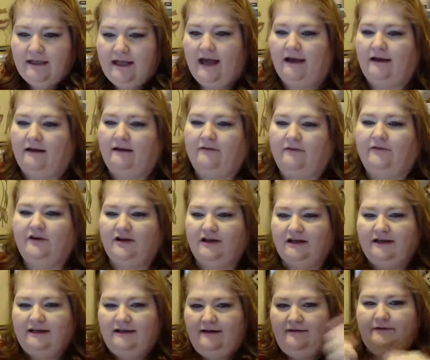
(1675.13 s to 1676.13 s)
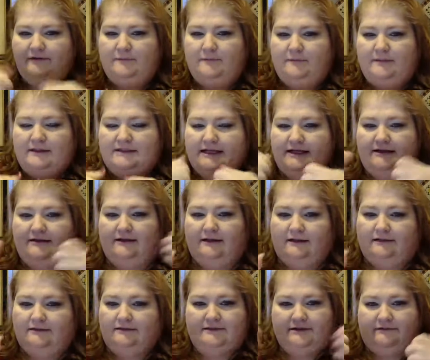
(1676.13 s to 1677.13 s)
Yeah, if you got enough
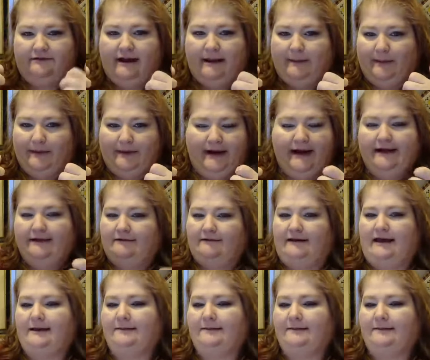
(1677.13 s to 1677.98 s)
material to wrap around,